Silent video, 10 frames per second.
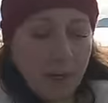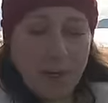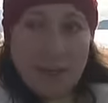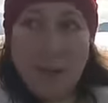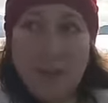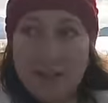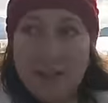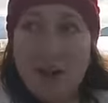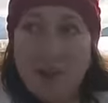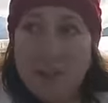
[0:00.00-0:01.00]
It is a
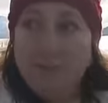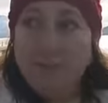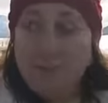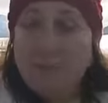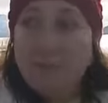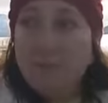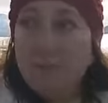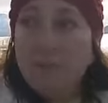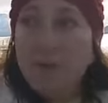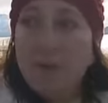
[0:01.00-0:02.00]
blessed car,
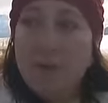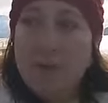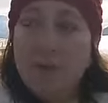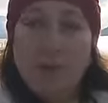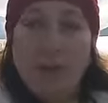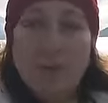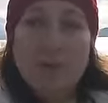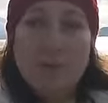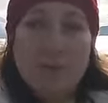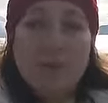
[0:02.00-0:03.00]
no
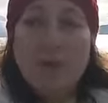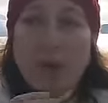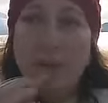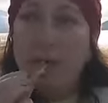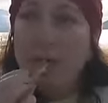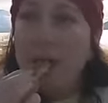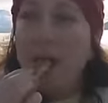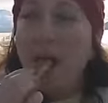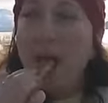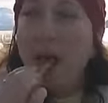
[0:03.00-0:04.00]
doubt about that.